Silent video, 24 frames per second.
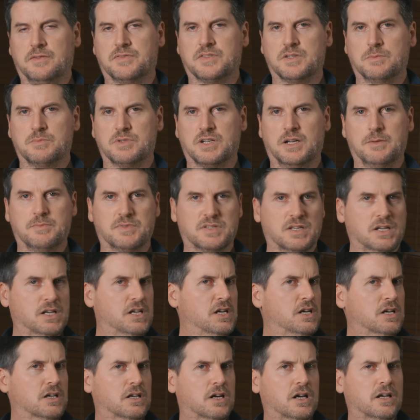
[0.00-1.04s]
sometimes
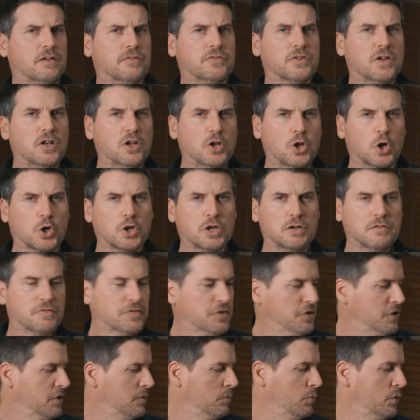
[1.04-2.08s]
kind of looking
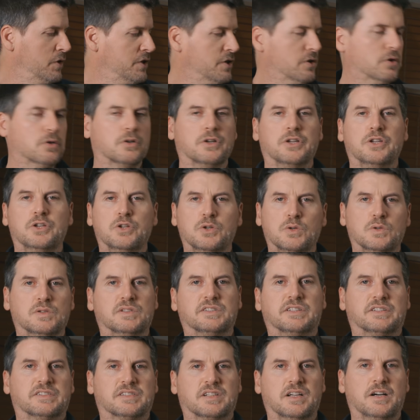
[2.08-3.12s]
for them when you're going to use
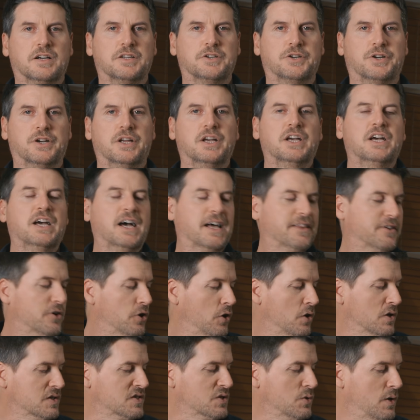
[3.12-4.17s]
the slider. They're
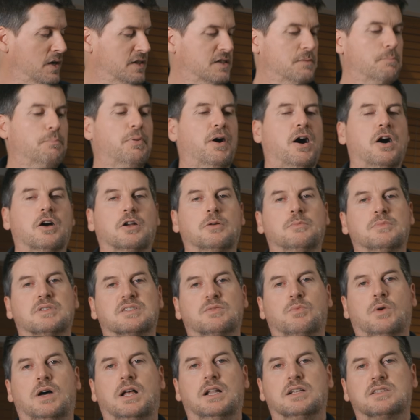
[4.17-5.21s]
also at the bottom as
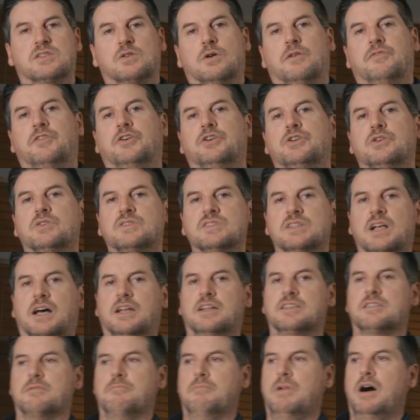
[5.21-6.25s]
well, so if you're using that
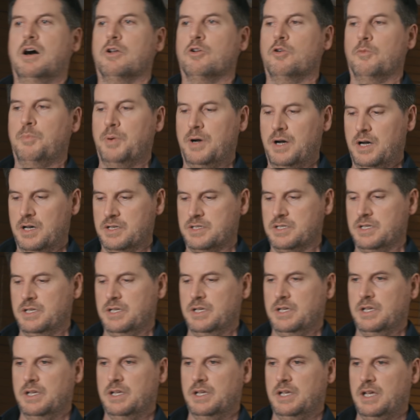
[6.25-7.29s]
as a monopod,
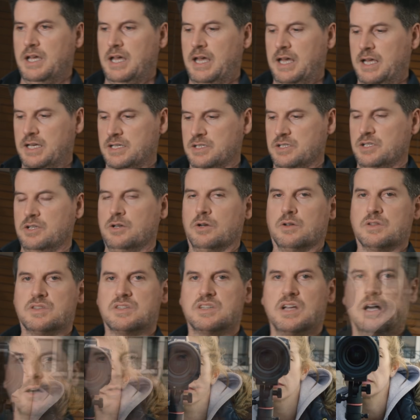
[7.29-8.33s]
and you know it's
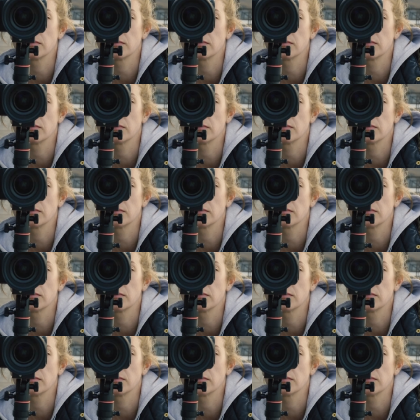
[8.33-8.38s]
down